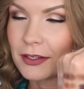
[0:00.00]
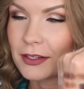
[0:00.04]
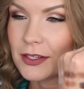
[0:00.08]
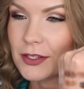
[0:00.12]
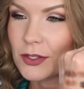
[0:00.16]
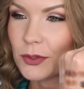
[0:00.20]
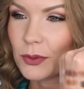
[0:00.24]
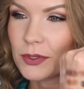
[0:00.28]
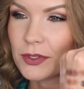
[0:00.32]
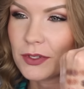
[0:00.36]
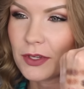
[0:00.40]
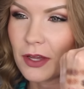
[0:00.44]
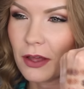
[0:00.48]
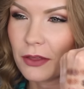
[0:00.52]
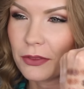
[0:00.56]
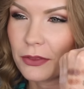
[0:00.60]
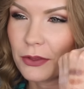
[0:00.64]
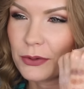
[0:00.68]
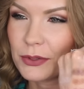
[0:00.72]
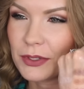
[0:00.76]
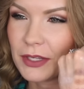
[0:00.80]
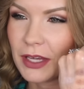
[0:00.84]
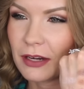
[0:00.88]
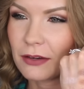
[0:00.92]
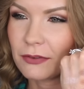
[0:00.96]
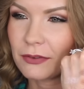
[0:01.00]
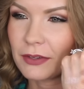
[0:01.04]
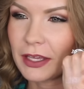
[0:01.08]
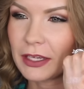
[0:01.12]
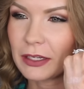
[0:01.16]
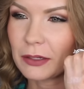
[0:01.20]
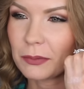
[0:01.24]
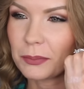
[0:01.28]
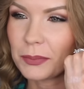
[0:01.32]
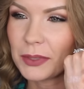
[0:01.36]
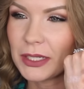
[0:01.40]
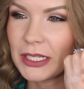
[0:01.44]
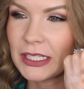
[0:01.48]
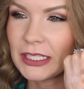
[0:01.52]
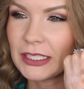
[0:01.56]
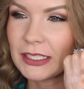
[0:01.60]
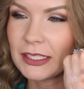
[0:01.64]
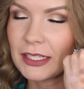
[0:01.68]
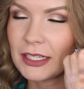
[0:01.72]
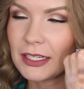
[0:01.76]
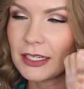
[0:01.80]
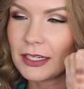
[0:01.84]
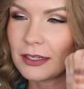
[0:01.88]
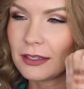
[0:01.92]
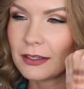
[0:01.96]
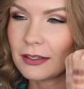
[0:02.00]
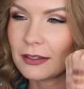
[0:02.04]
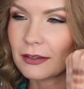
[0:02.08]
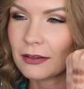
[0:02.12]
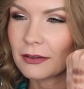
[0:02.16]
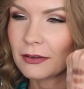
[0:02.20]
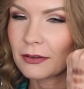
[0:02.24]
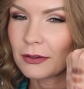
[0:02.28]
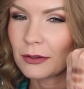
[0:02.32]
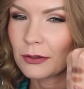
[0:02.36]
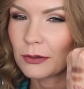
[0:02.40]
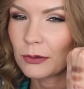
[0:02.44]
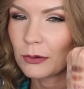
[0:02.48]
So it's got those kind of like pinky,